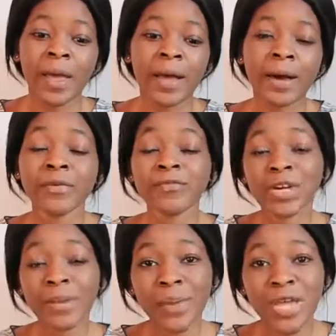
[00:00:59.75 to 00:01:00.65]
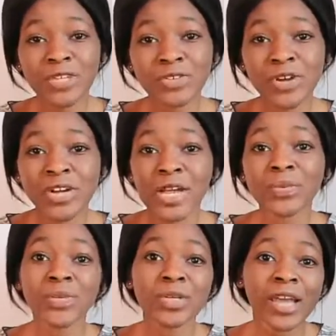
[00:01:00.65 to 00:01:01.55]
We've got a Patreon,
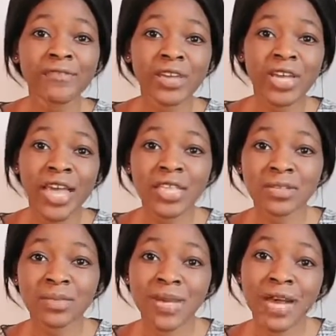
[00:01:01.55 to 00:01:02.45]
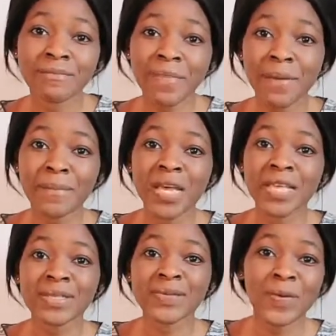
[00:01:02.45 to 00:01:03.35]
and we would like for you guys to become members.